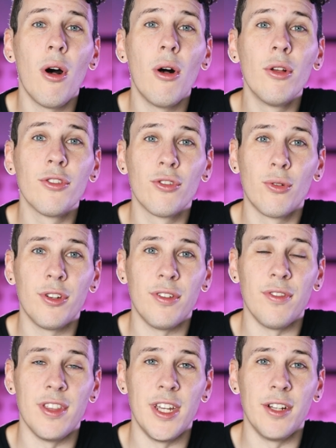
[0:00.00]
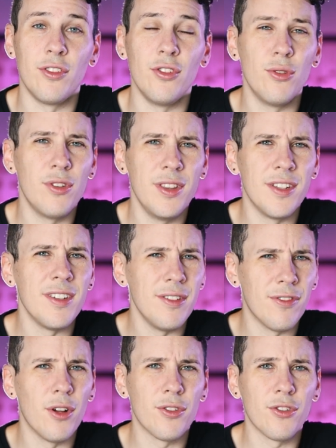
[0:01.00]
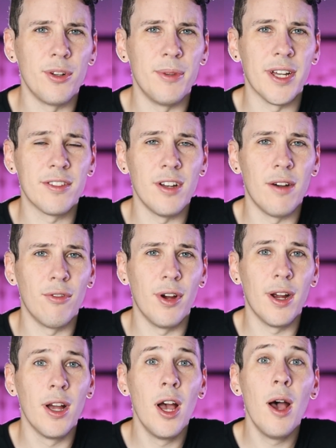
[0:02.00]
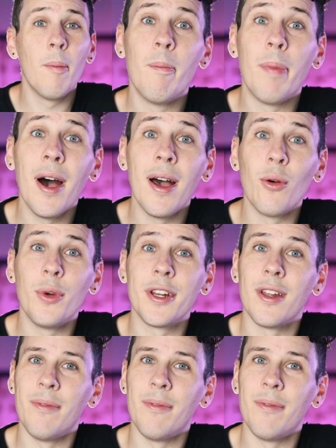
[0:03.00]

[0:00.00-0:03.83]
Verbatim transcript: all sorts of things using the default Stream Deck software. But when